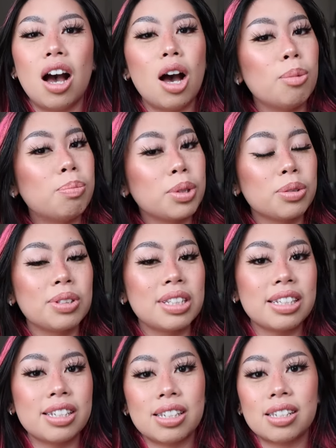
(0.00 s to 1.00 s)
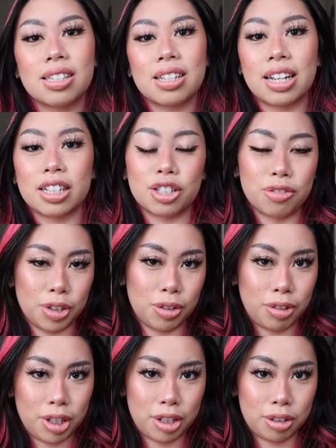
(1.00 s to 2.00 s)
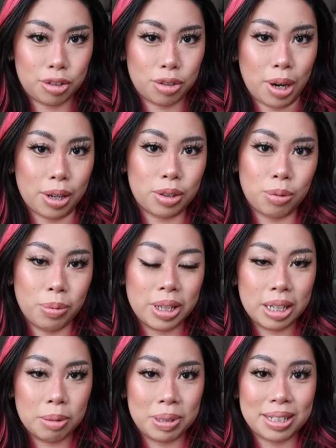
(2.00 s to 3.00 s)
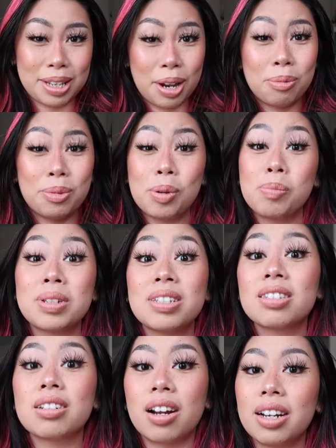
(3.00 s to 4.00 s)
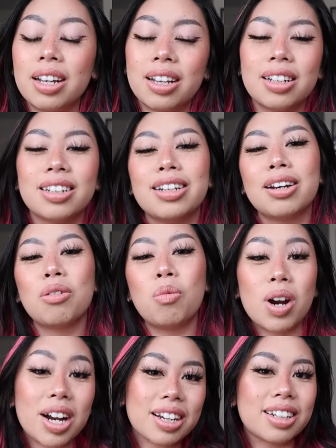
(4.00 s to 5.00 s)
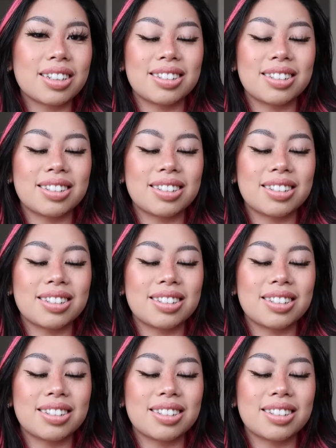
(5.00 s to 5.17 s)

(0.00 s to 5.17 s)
upload these next few videos throughout the week because I will be starting work.